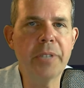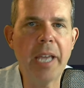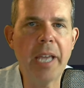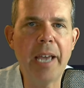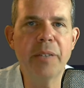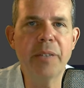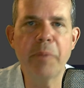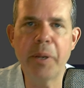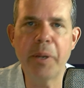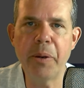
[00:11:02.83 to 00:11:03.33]

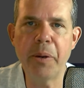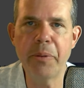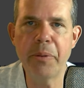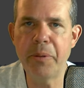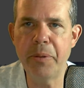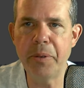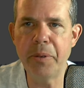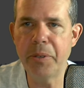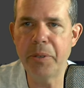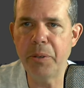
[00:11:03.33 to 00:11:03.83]
as we go
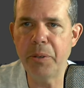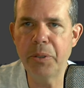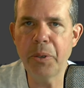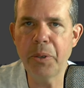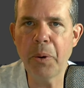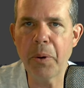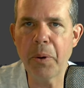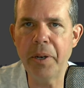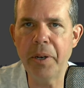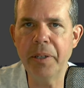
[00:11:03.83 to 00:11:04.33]
through the
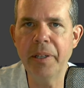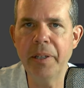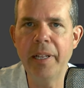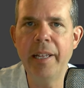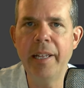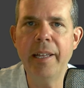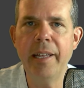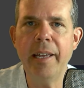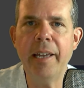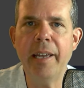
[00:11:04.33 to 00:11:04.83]
tutorial,
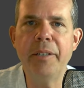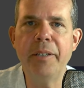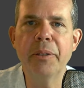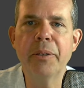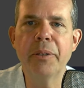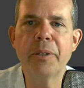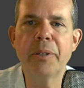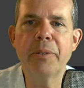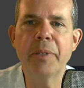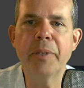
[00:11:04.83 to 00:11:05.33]
and you'll
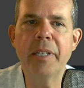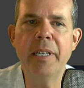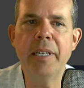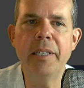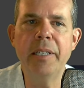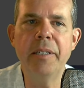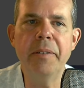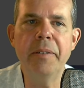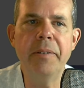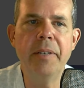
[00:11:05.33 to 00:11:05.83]
learn what they
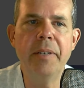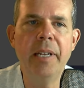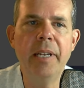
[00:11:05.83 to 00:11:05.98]
do.